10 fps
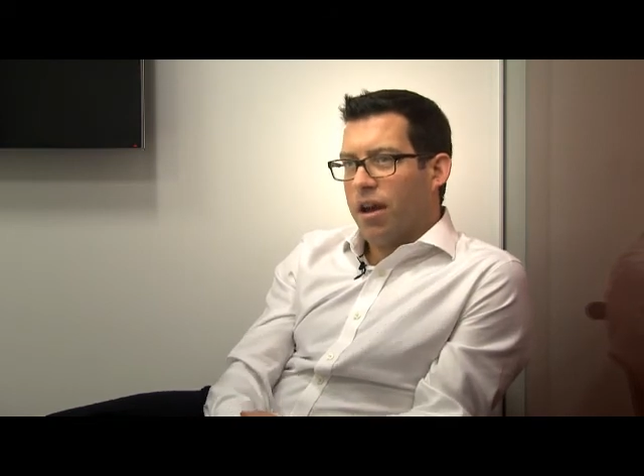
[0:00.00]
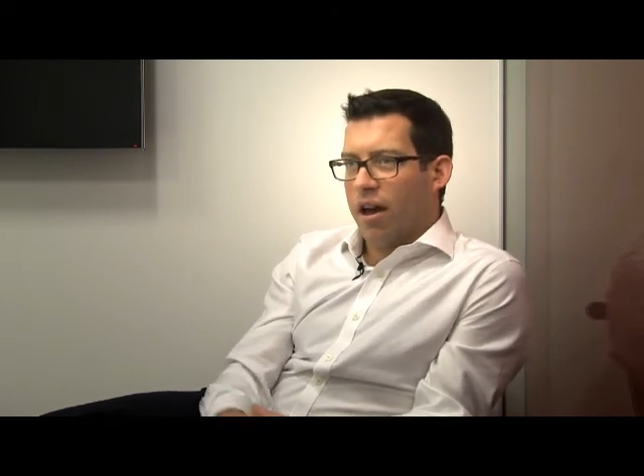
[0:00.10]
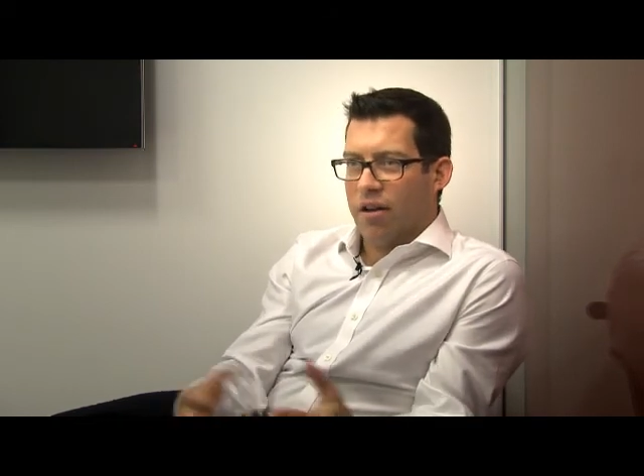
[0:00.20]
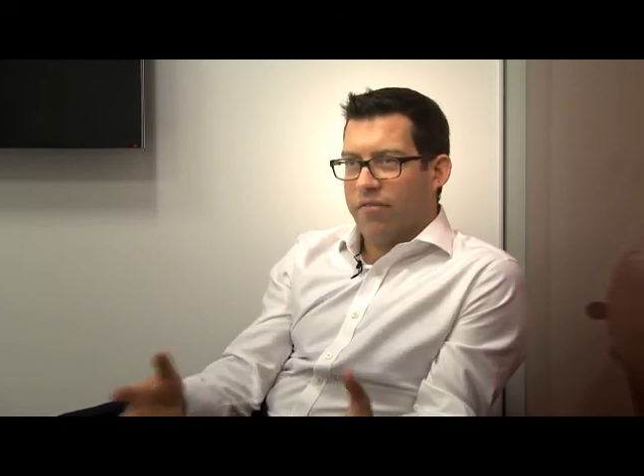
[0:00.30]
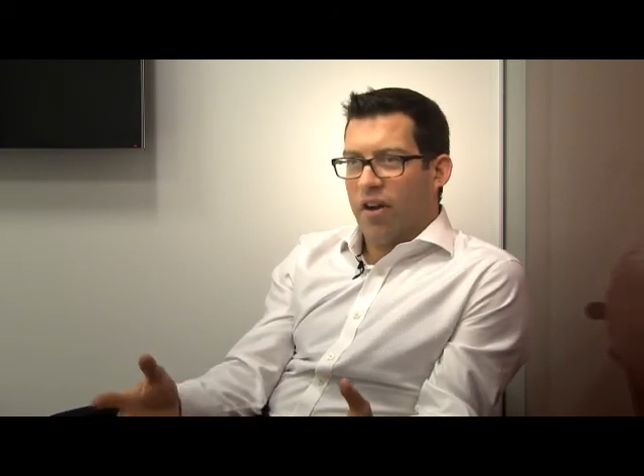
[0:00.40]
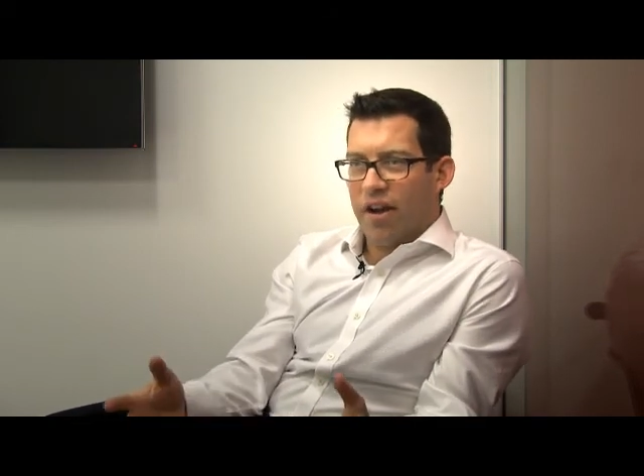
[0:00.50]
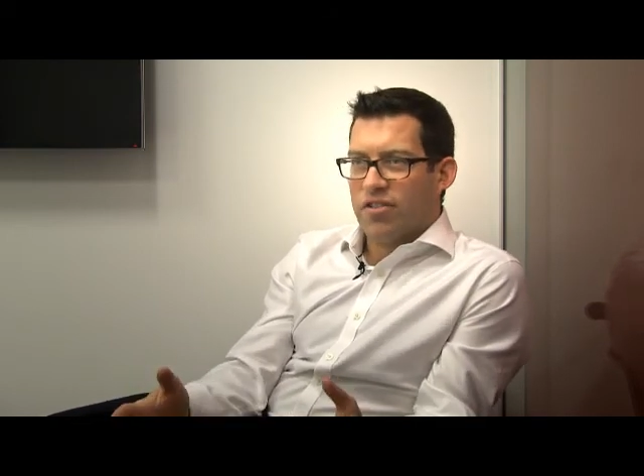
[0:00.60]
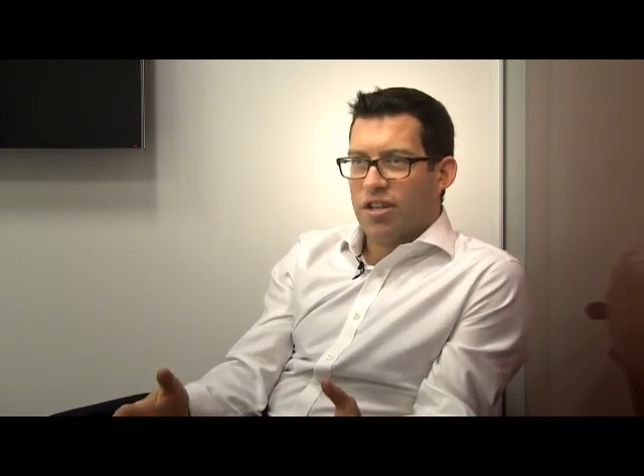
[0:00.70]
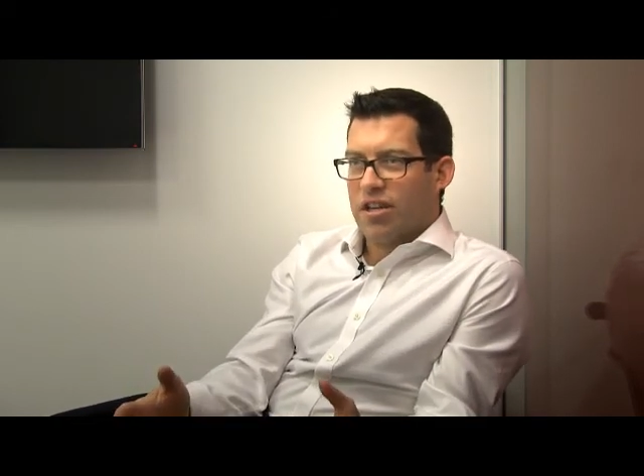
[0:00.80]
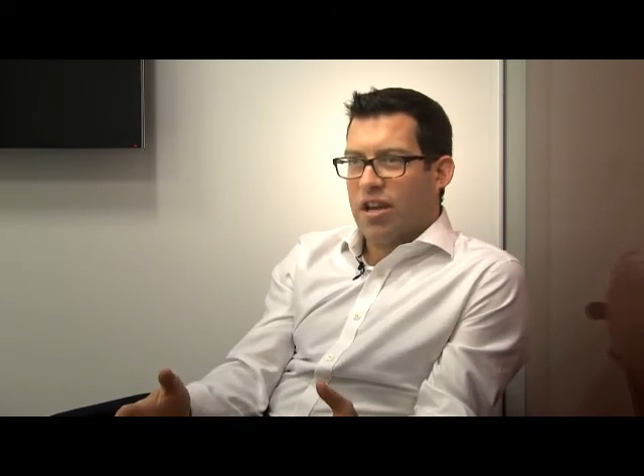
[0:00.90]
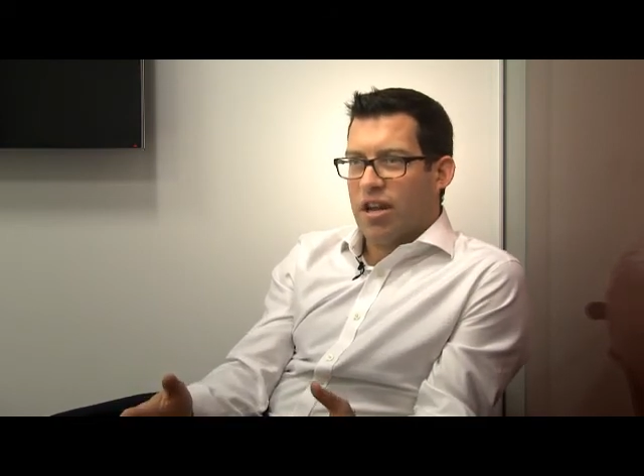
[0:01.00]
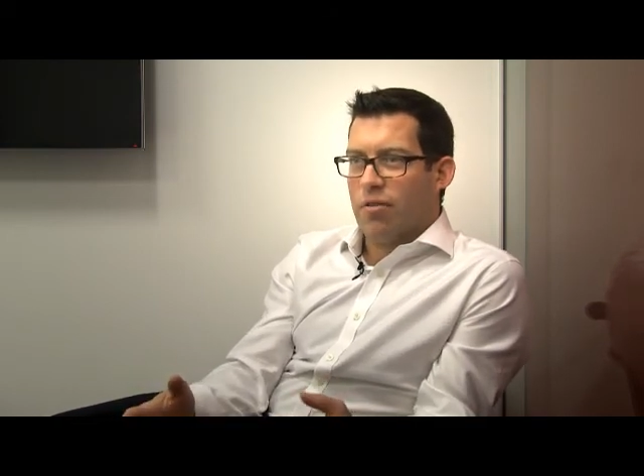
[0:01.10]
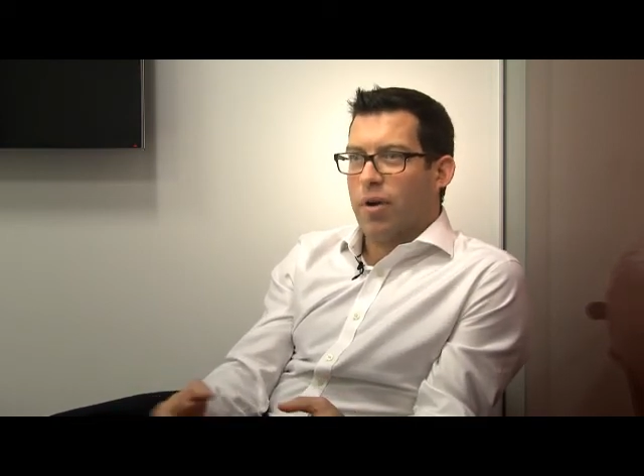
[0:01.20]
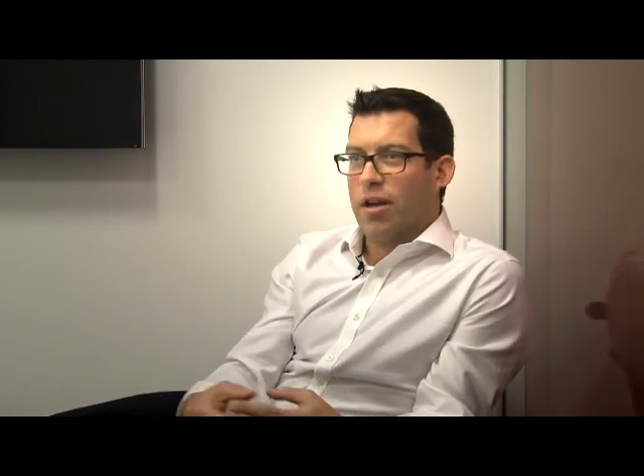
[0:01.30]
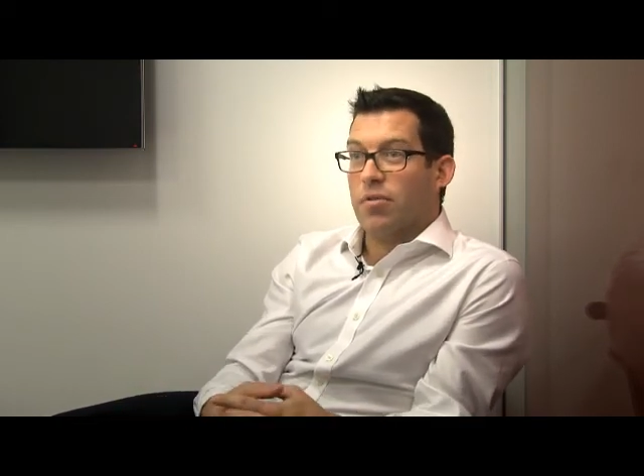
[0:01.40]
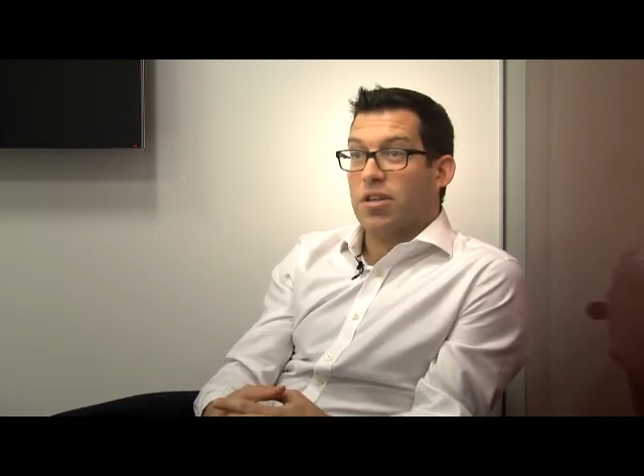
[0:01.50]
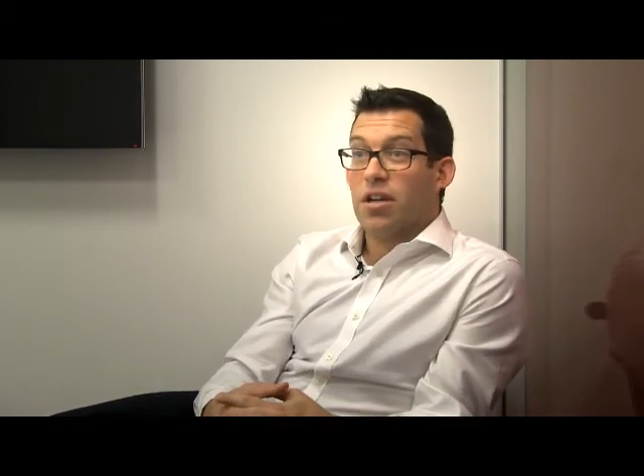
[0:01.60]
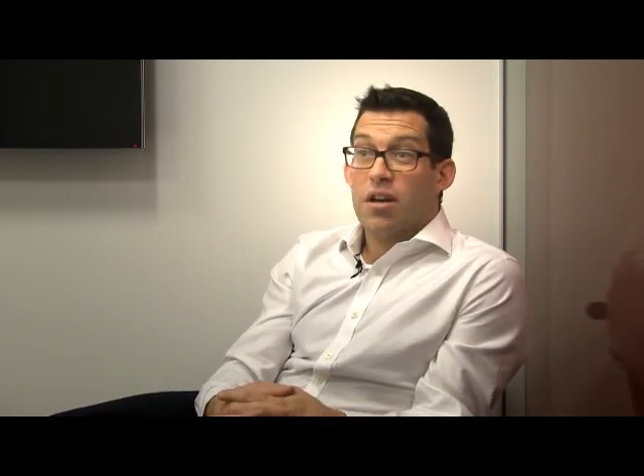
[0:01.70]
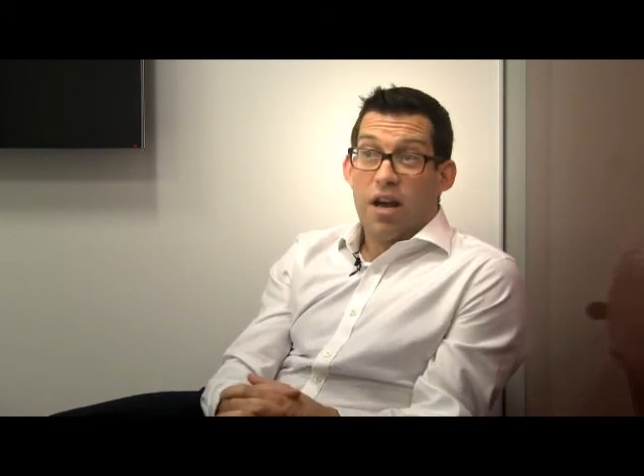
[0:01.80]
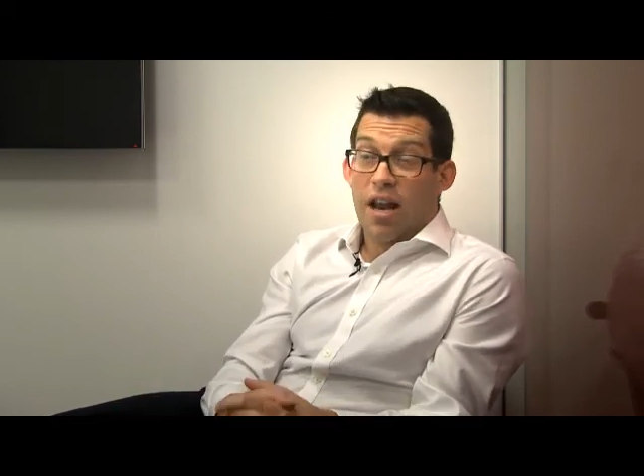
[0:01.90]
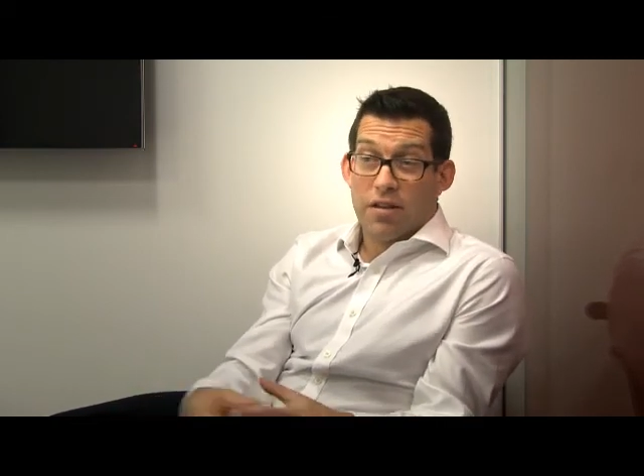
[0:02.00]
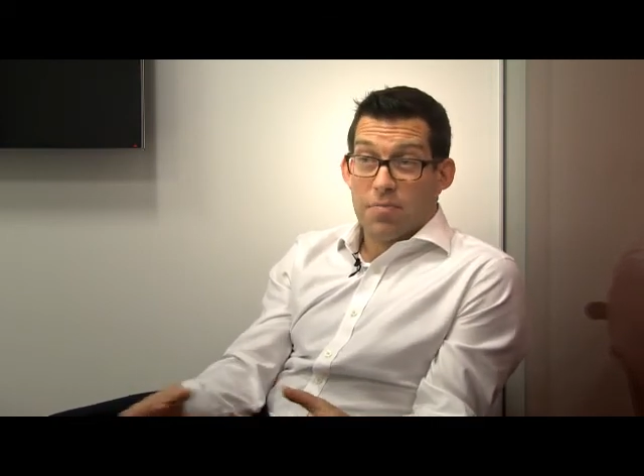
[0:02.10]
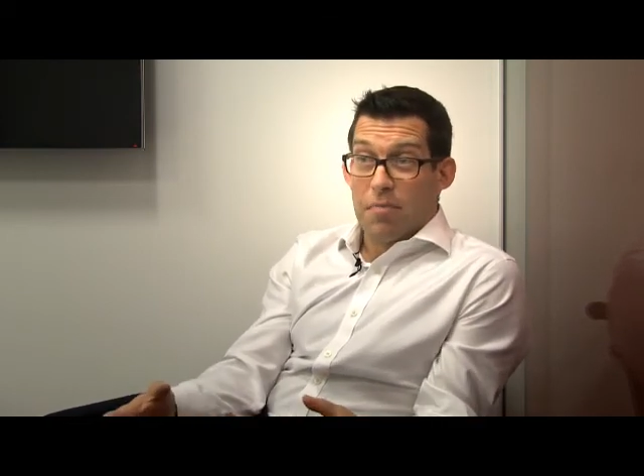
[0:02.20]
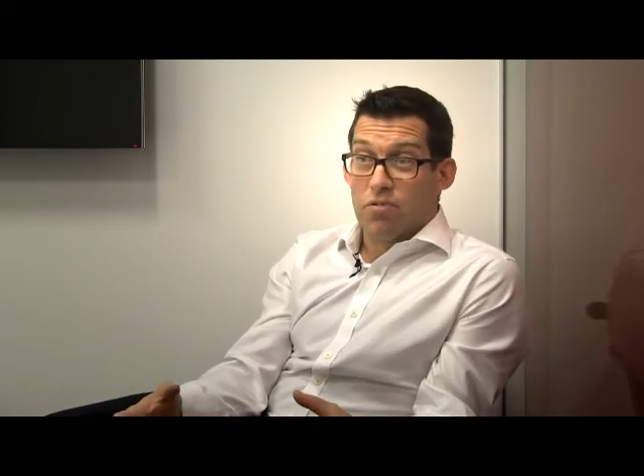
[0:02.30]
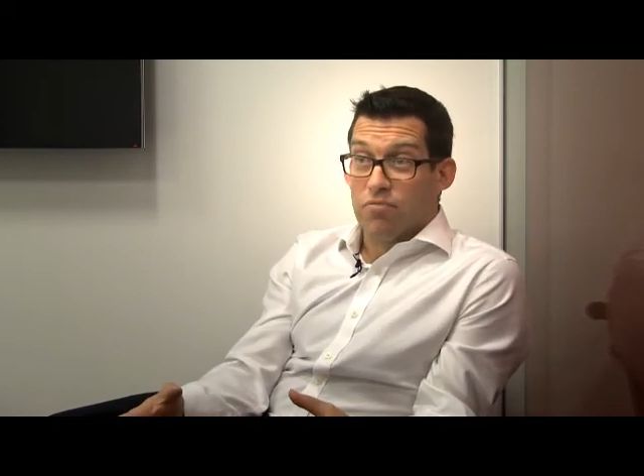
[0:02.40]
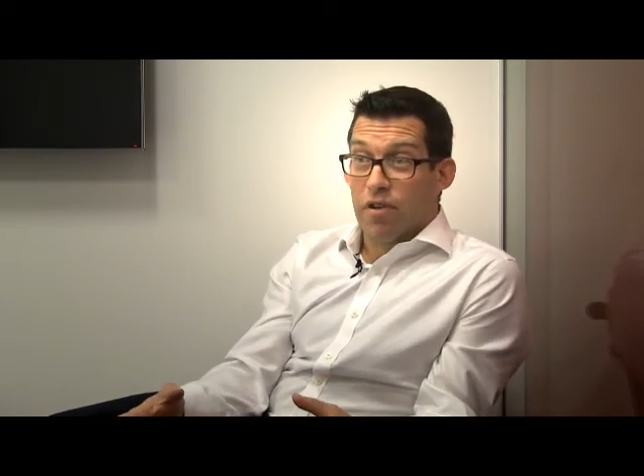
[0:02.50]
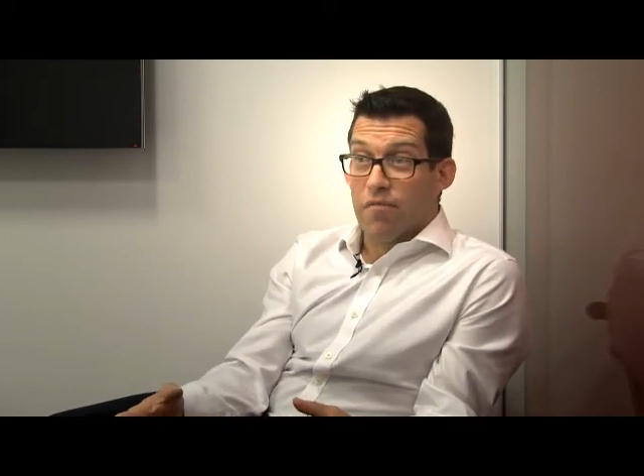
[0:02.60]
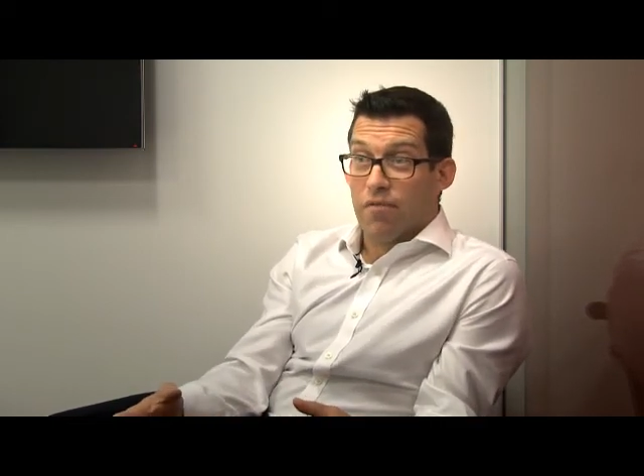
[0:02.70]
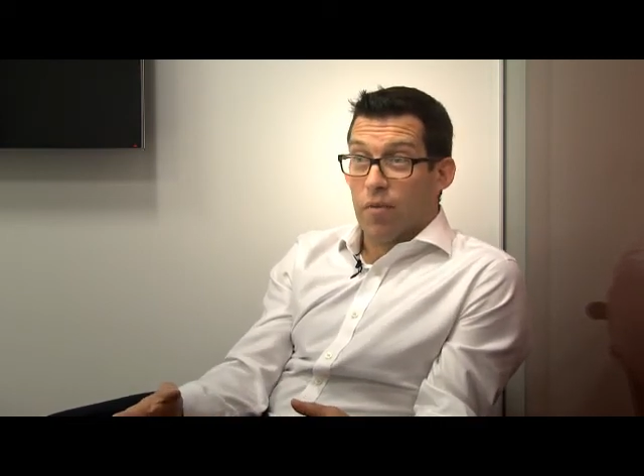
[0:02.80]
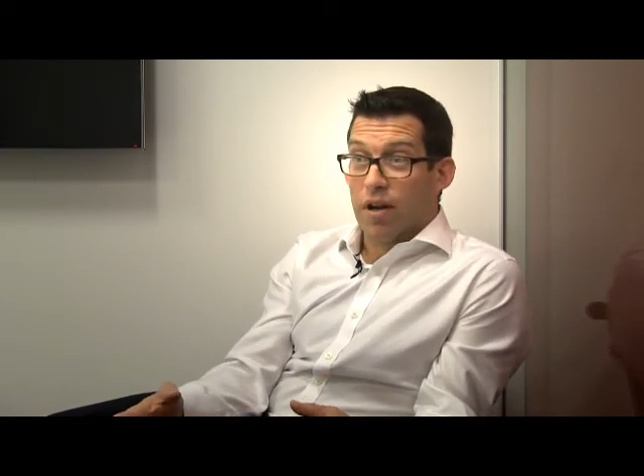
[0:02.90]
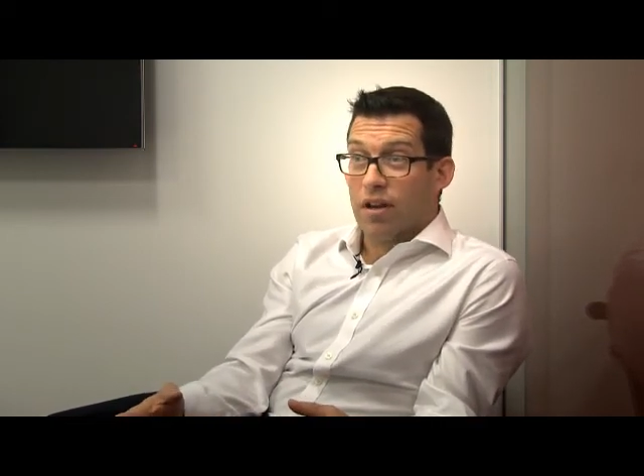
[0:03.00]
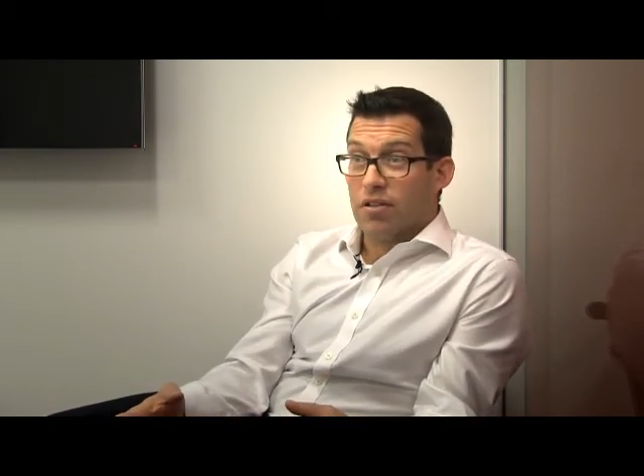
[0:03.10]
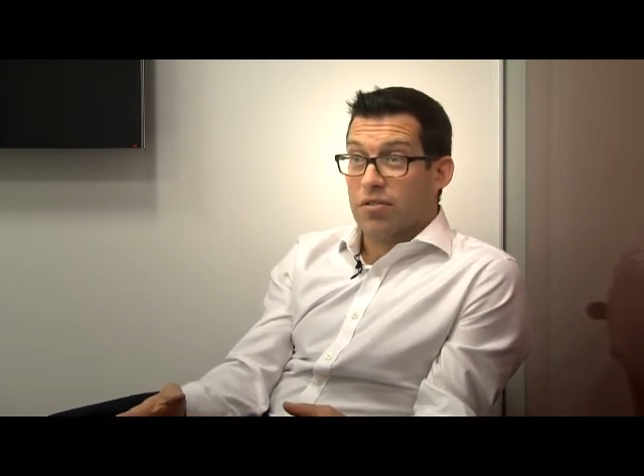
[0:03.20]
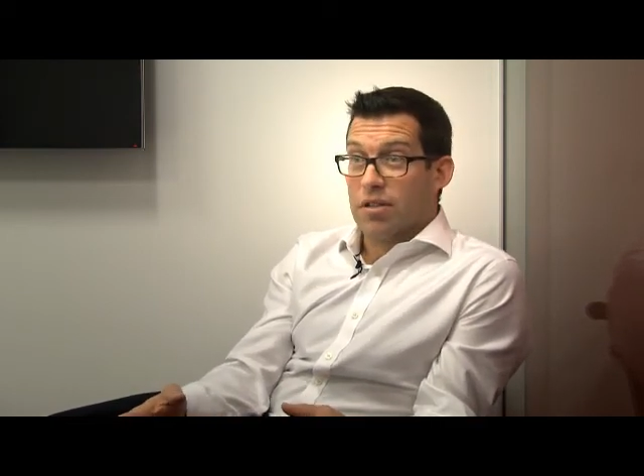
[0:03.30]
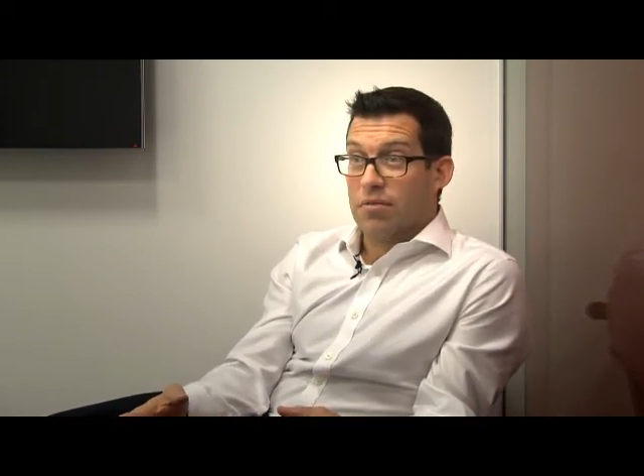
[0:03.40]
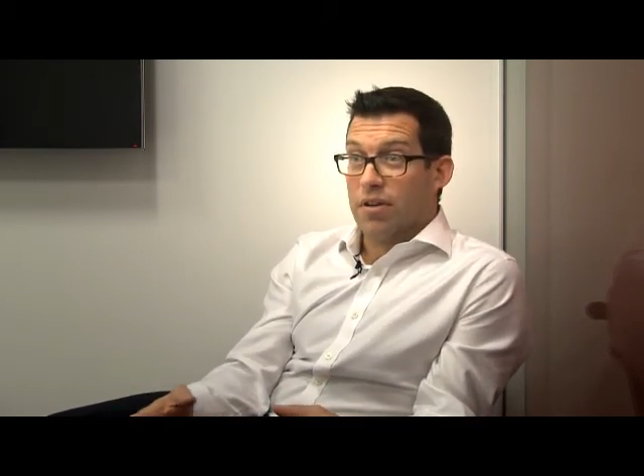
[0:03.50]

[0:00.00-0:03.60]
5G in a way which allows people to roam from one country to